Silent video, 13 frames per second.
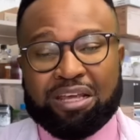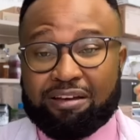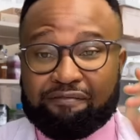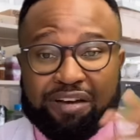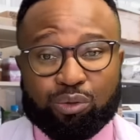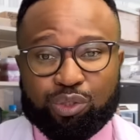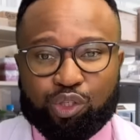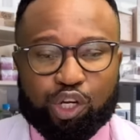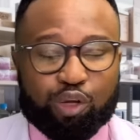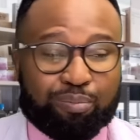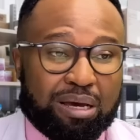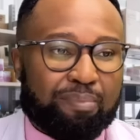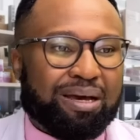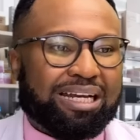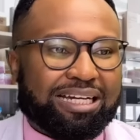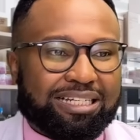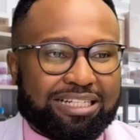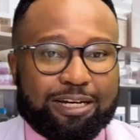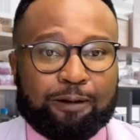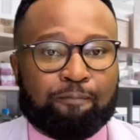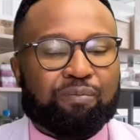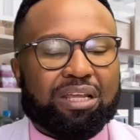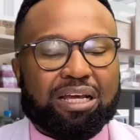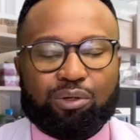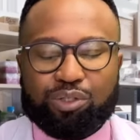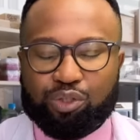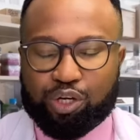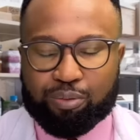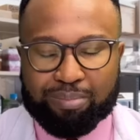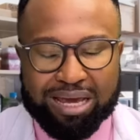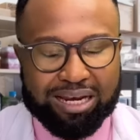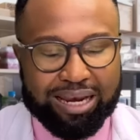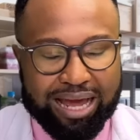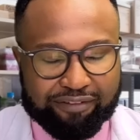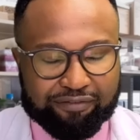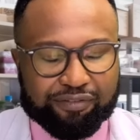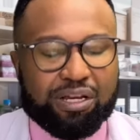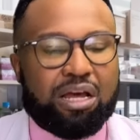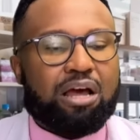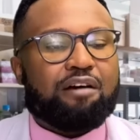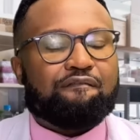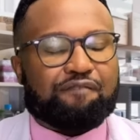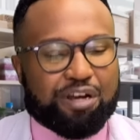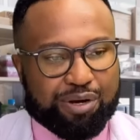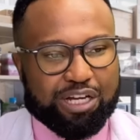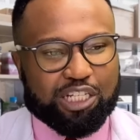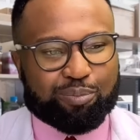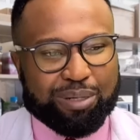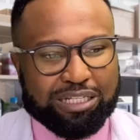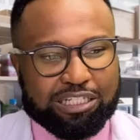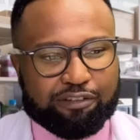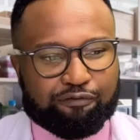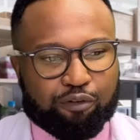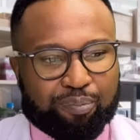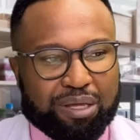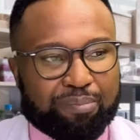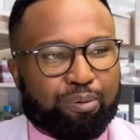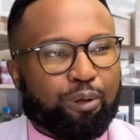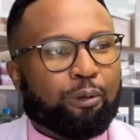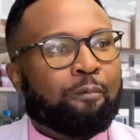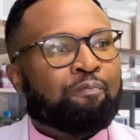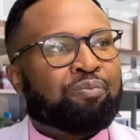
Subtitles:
VAT was going to be a bad idea. It was going to make life very expensive for people.